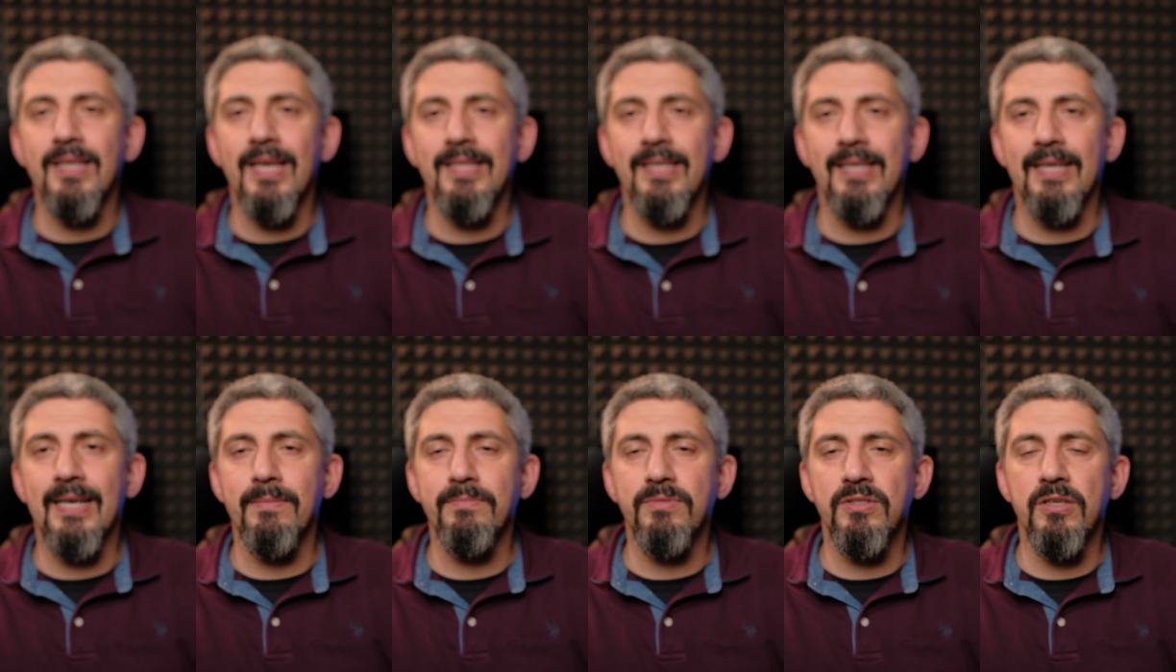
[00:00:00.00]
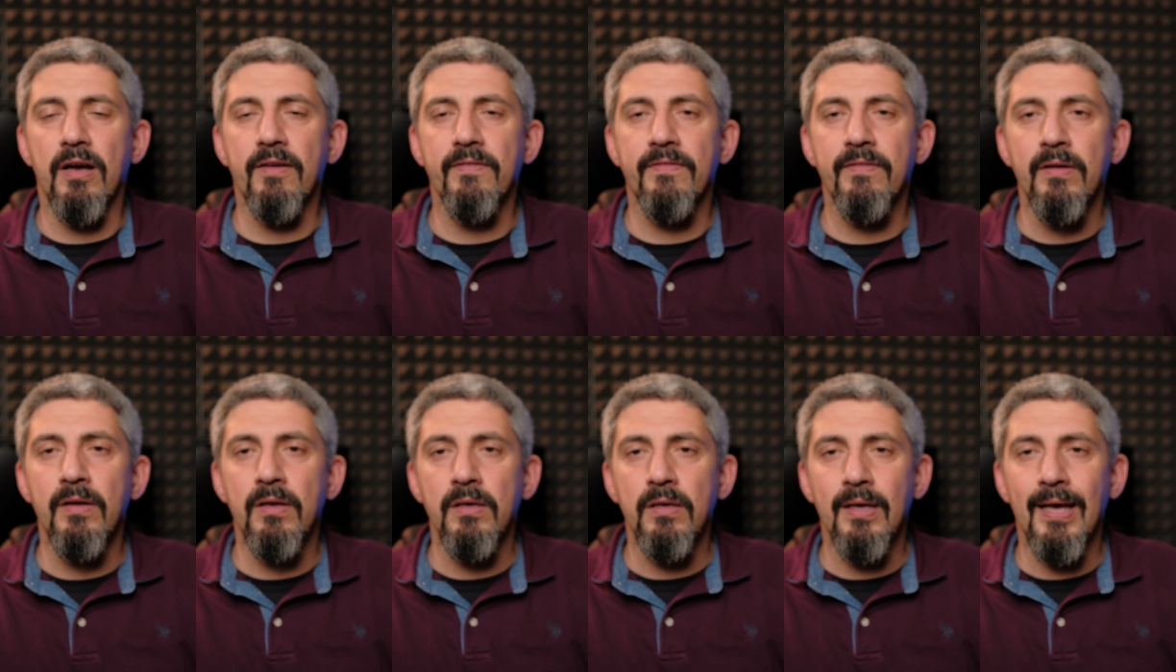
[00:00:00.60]
and it comes off.
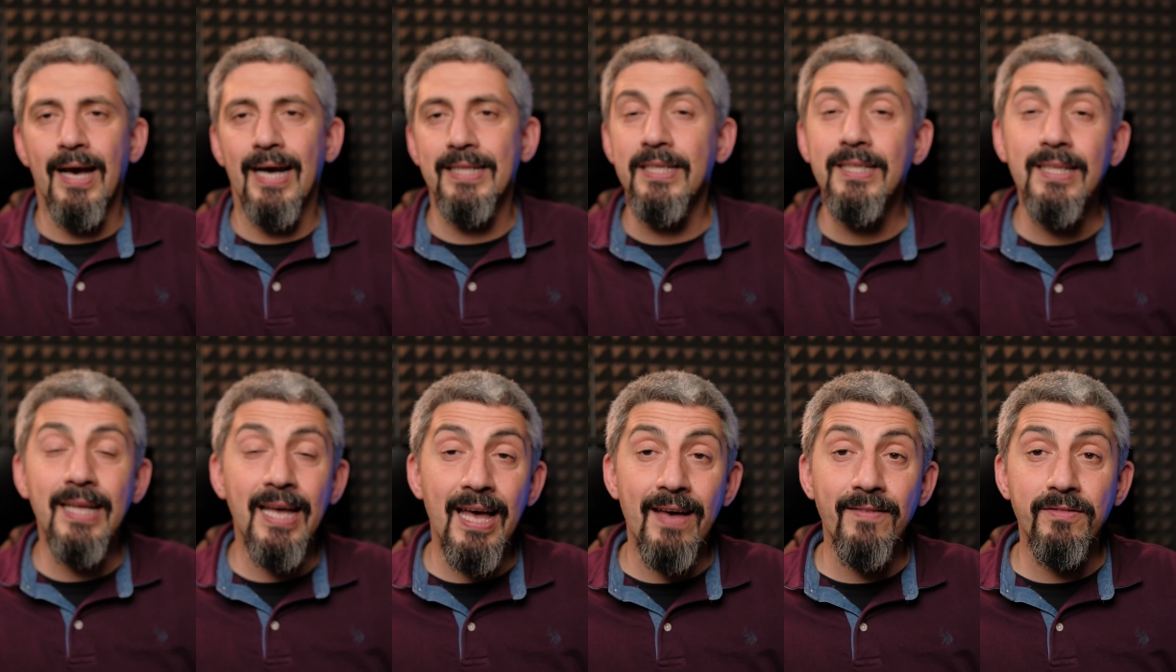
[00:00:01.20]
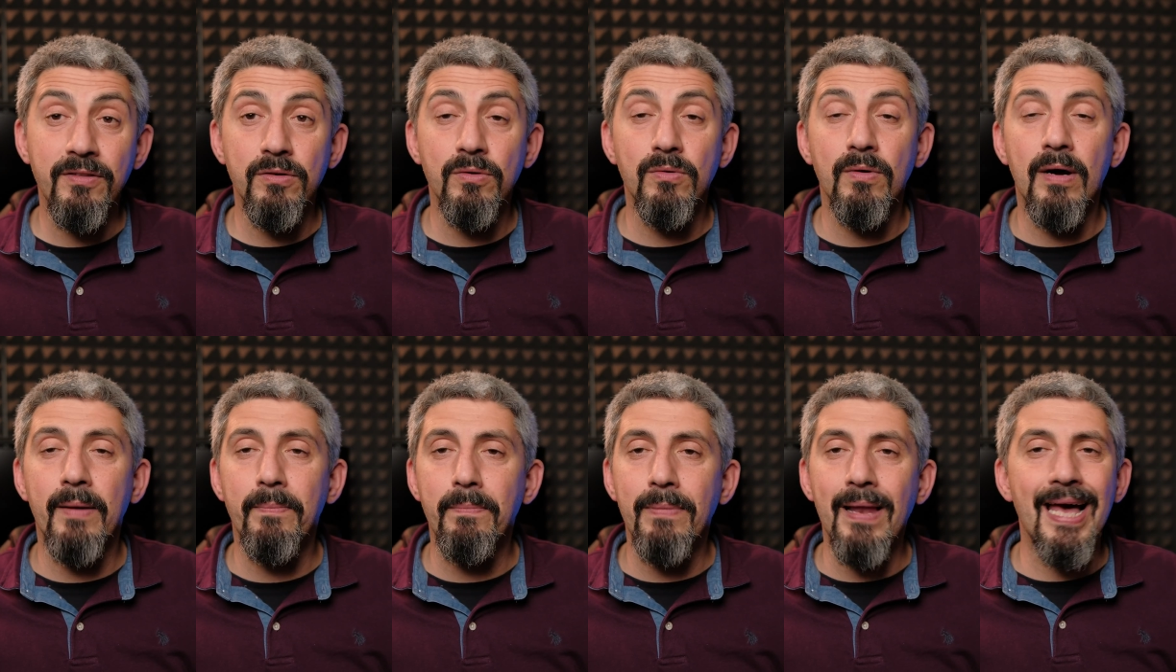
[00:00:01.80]
I didn't have to
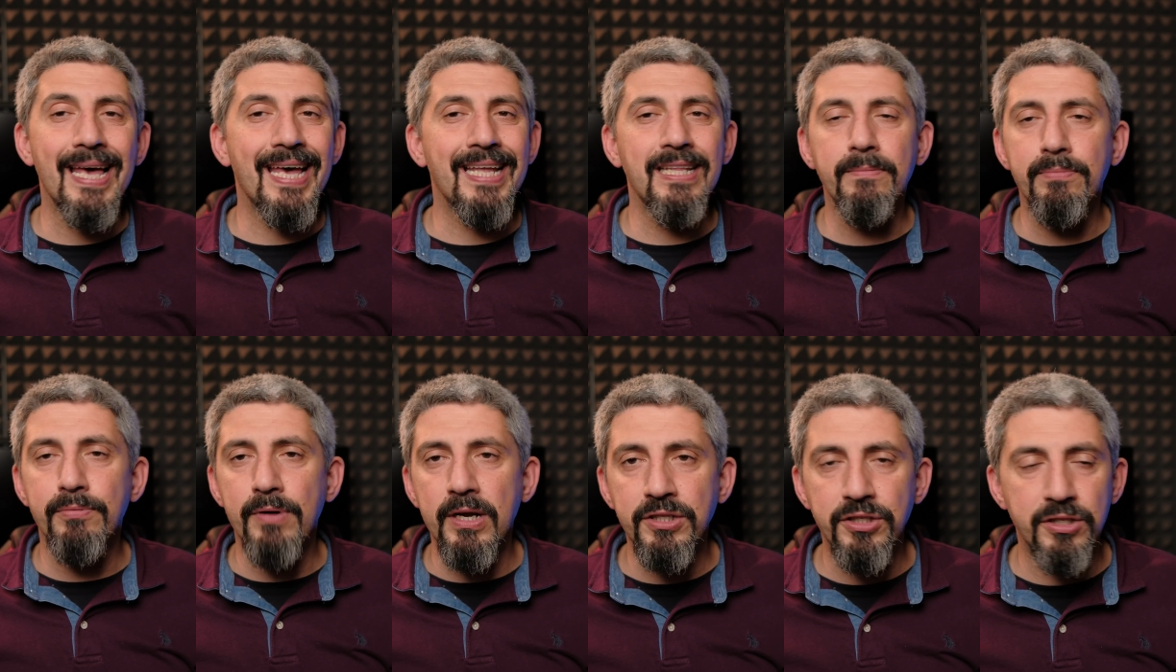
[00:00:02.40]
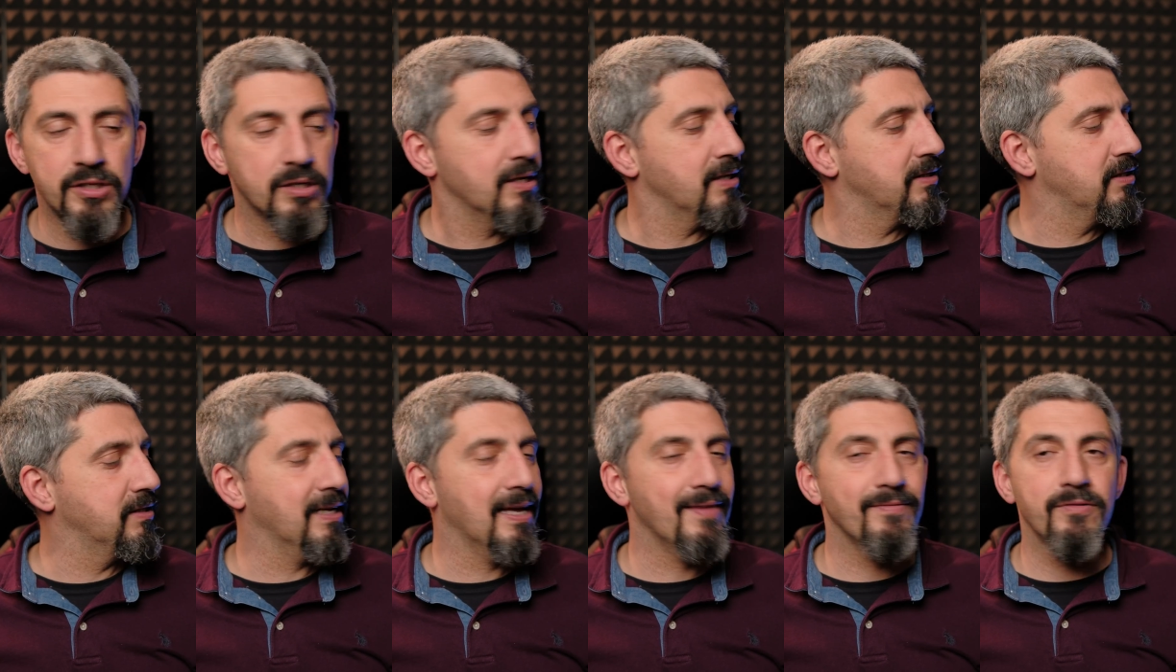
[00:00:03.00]
apply any pressure. I
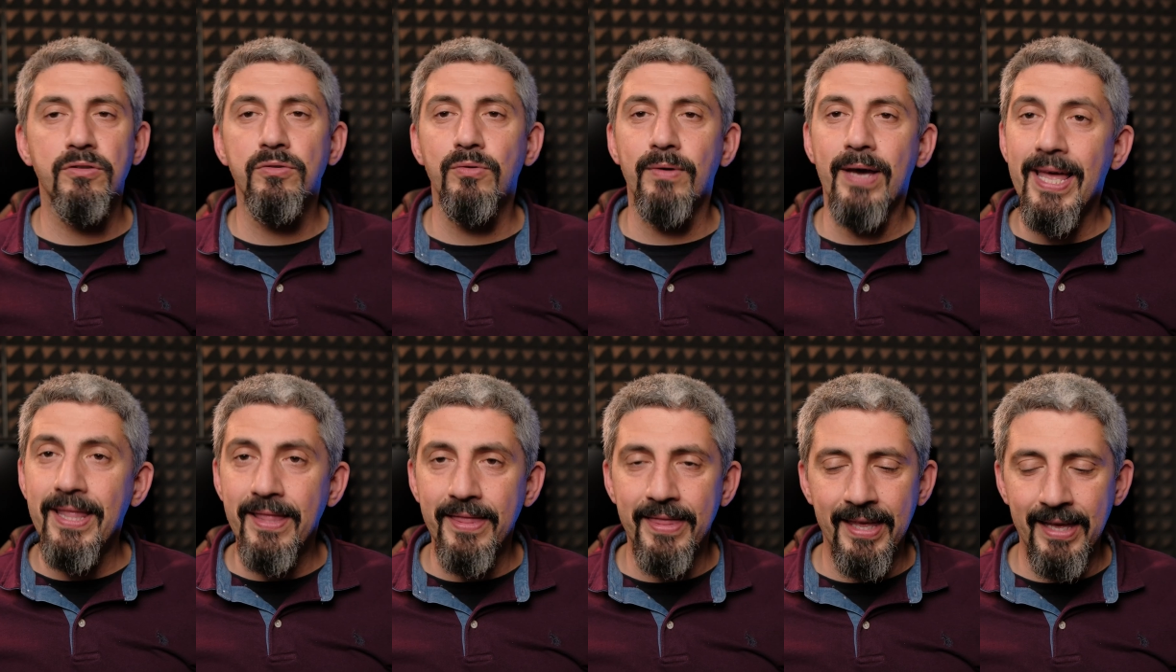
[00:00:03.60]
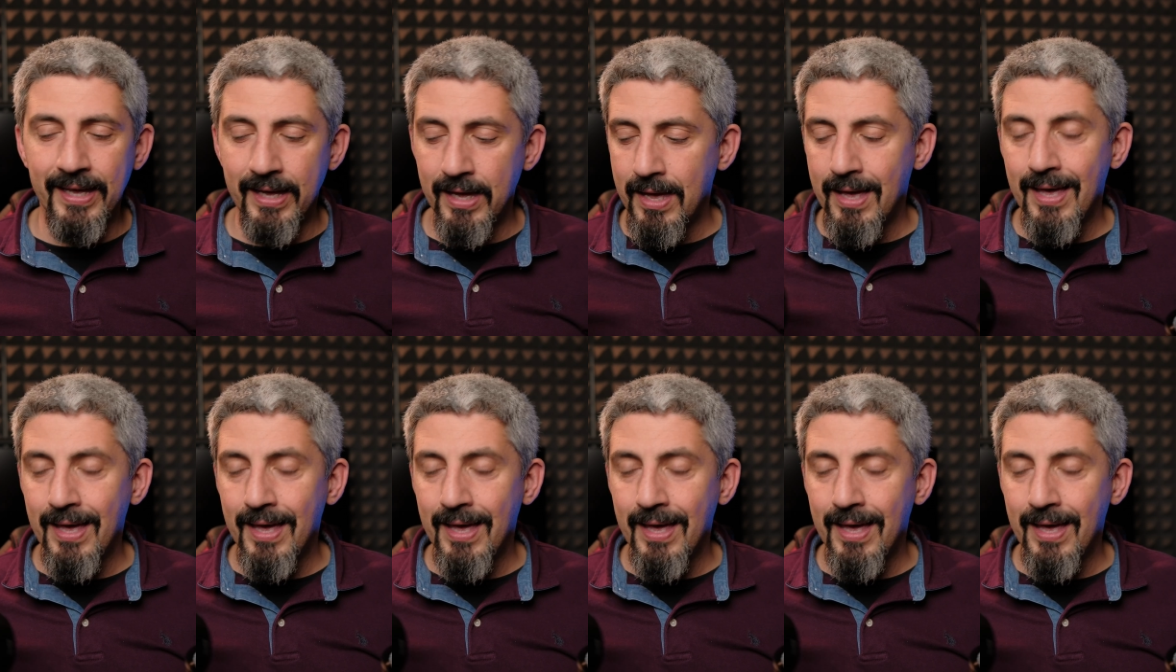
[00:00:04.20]
didn't have to do anything.